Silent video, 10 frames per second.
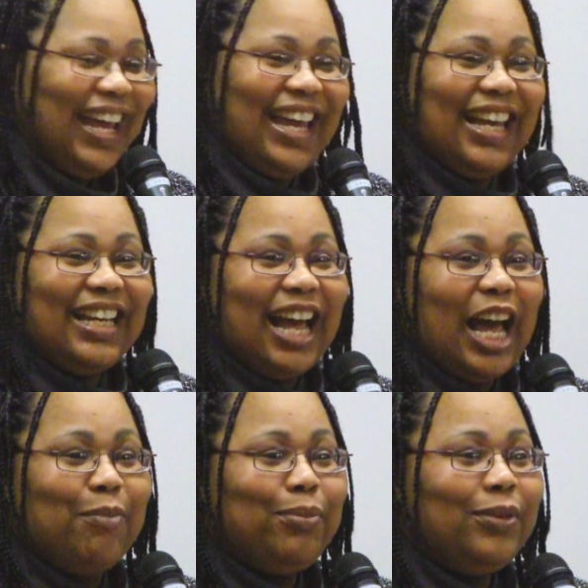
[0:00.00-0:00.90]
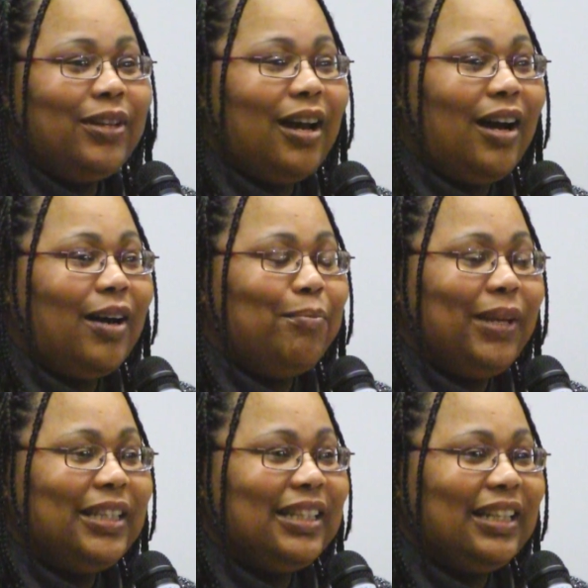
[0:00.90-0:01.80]
And I blew it all
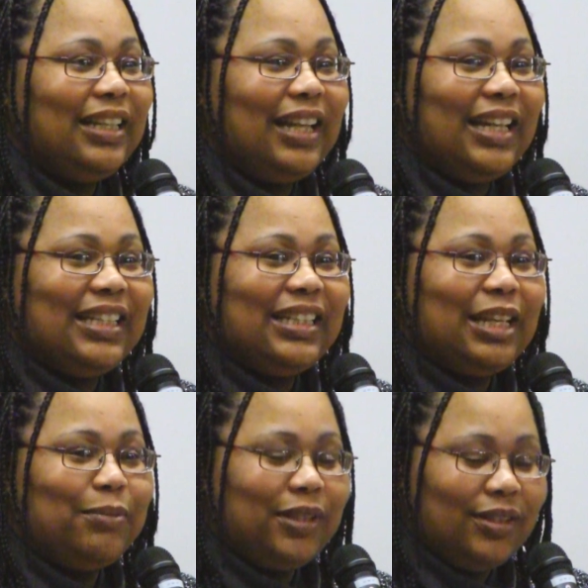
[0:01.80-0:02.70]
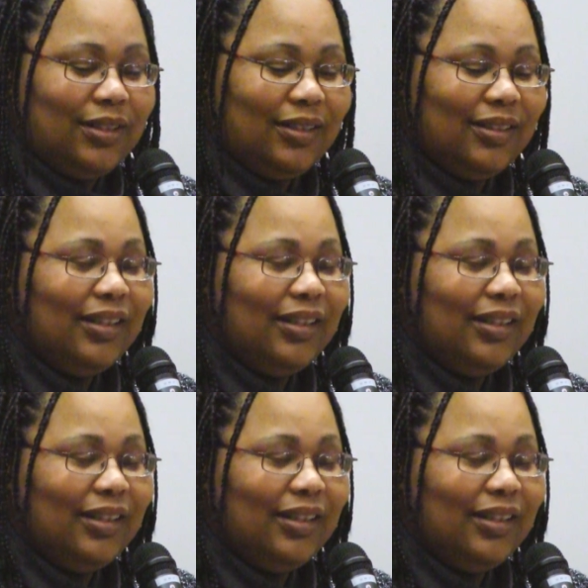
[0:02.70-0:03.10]
basically that summer.